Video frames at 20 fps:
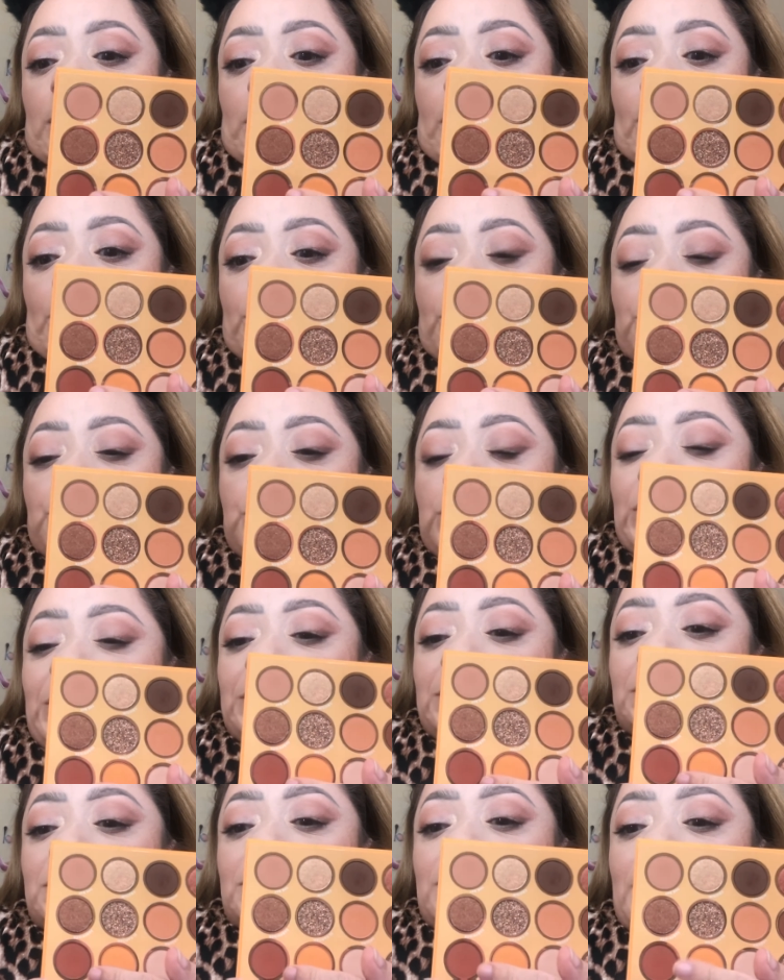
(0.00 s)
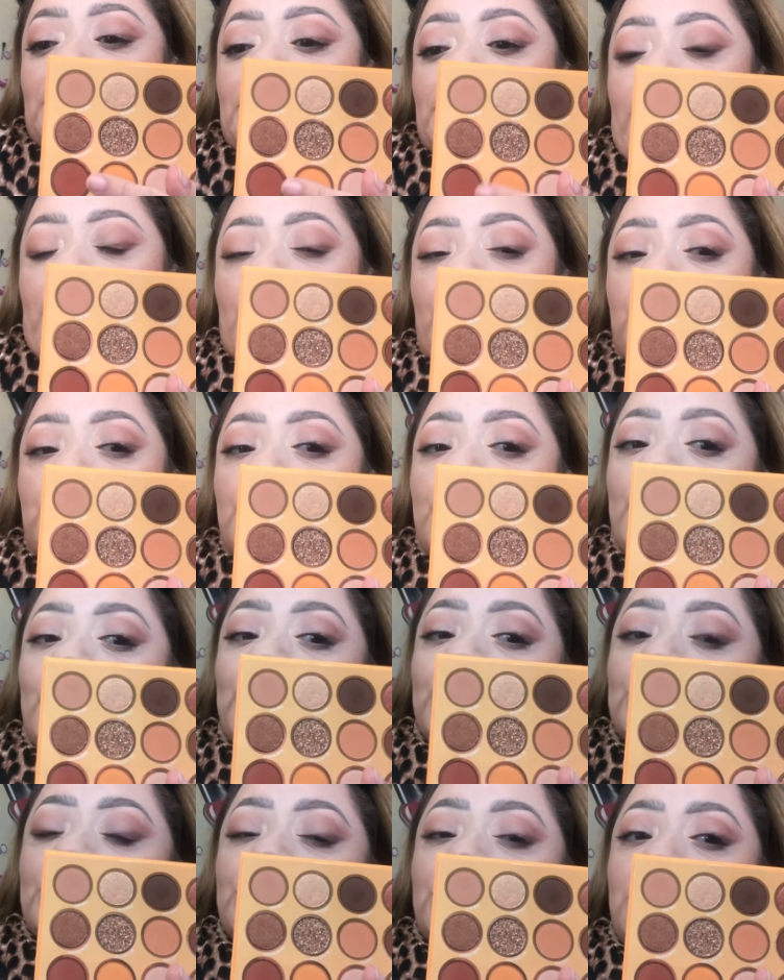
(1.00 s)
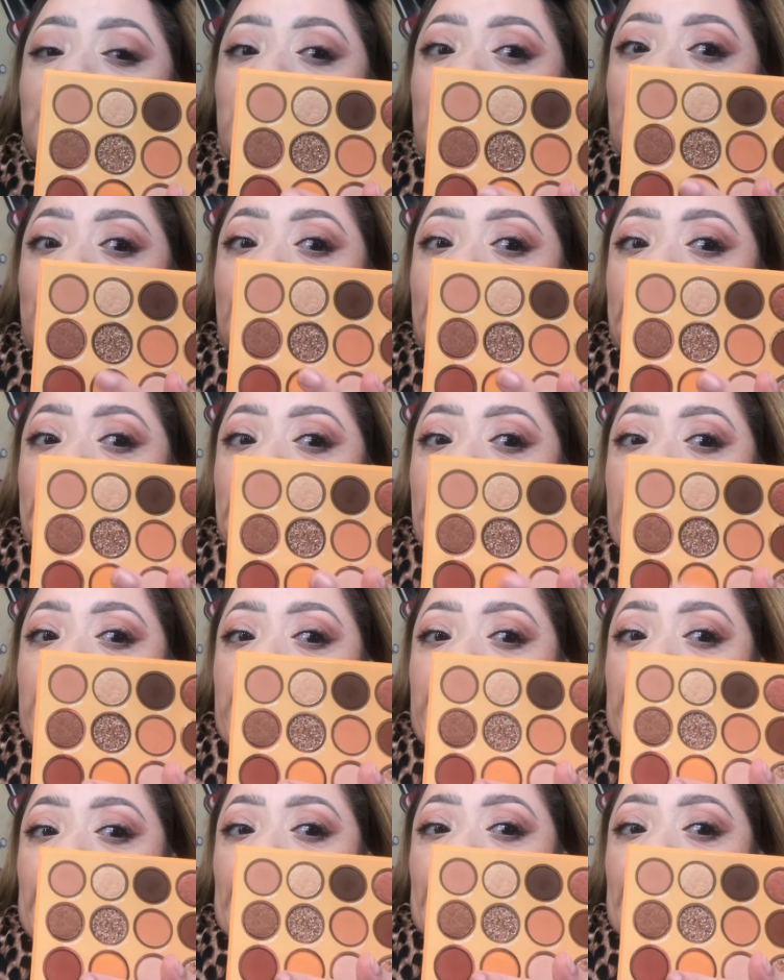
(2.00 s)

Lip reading: crease and outer corner of the eye.